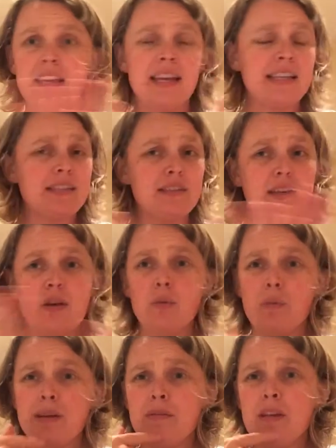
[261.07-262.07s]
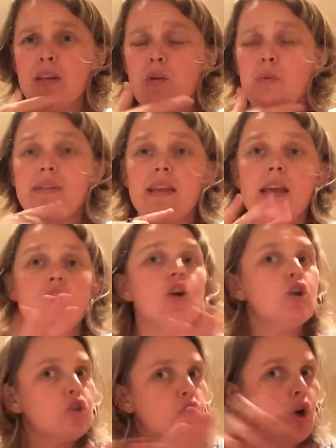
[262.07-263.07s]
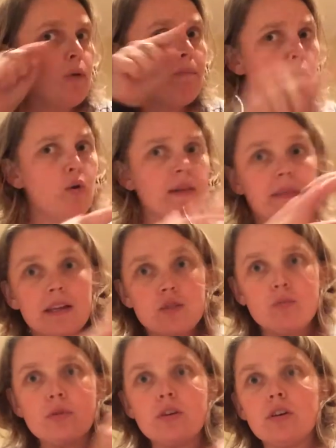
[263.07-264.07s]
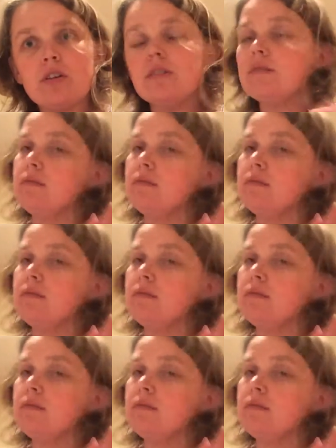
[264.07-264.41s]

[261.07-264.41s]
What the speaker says: It's when we say don't point, that's rude.